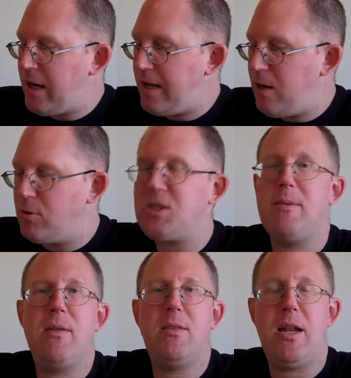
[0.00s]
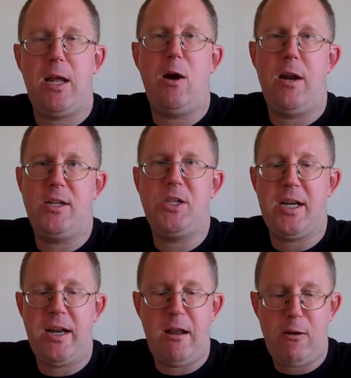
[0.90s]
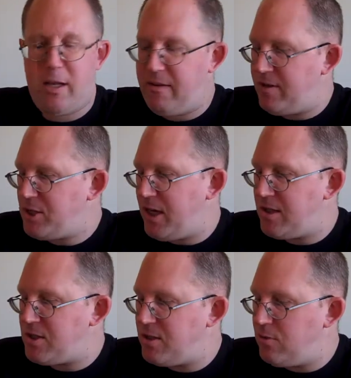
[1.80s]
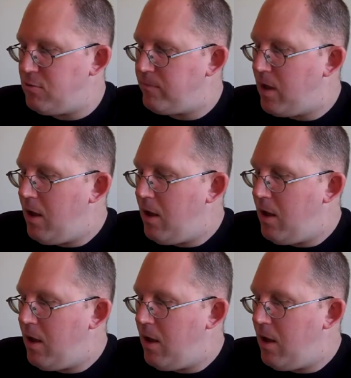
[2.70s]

but I know it's something that I ought to check out. I ought to give it a chance to.